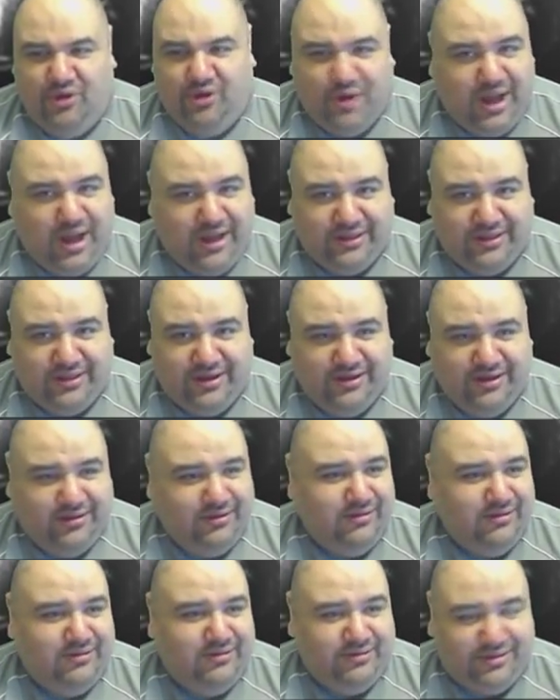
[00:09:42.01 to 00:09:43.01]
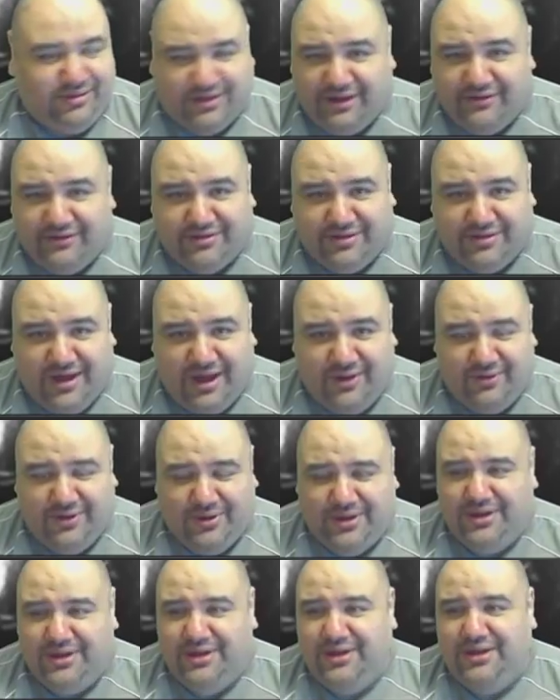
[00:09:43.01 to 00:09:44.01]
Ogata,
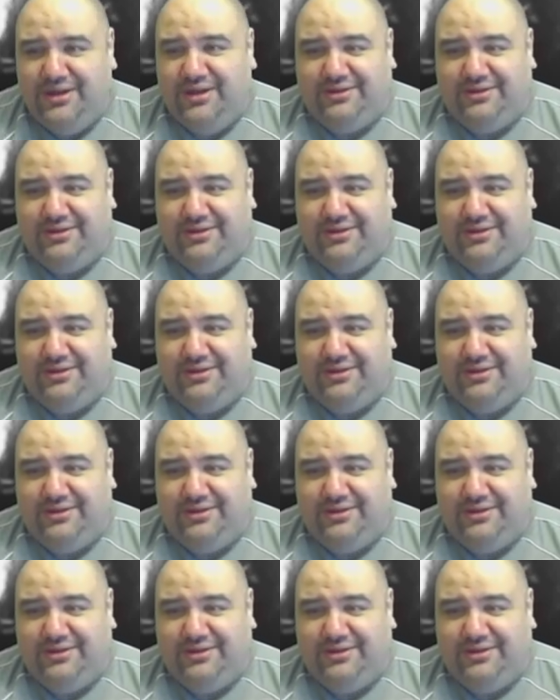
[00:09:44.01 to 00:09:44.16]
Serizawa,